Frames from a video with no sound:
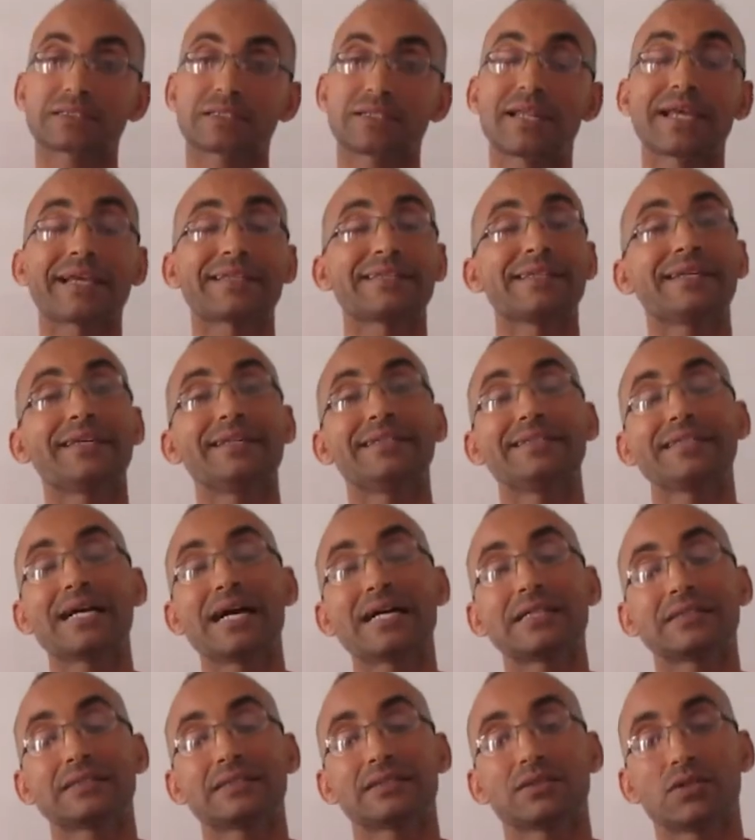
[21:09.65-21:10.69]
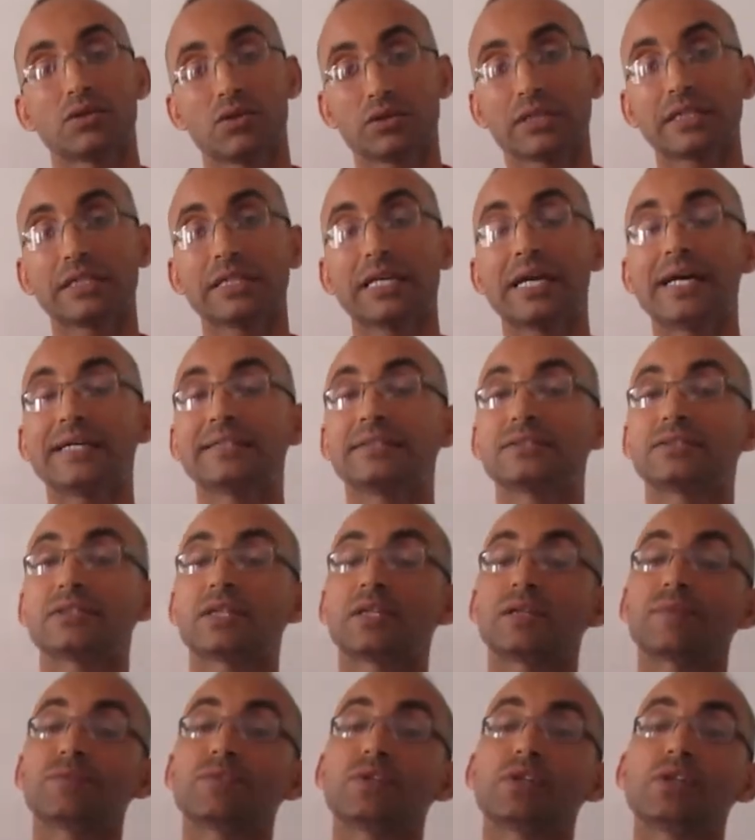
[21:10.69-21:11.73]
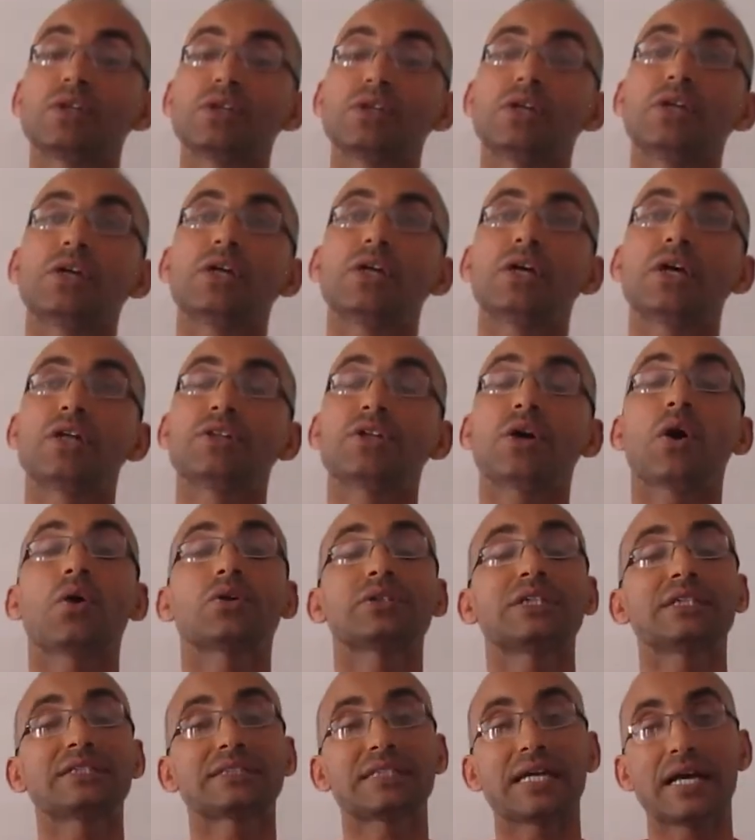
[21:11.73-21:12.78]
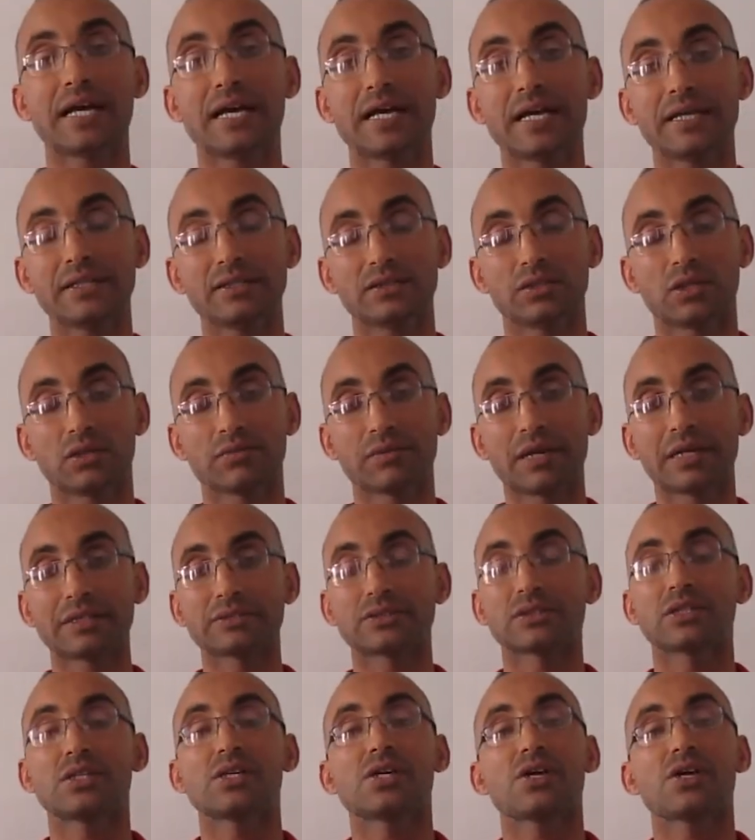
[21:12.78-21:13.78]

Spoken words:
like the Iliad, and the Odyssey, all right.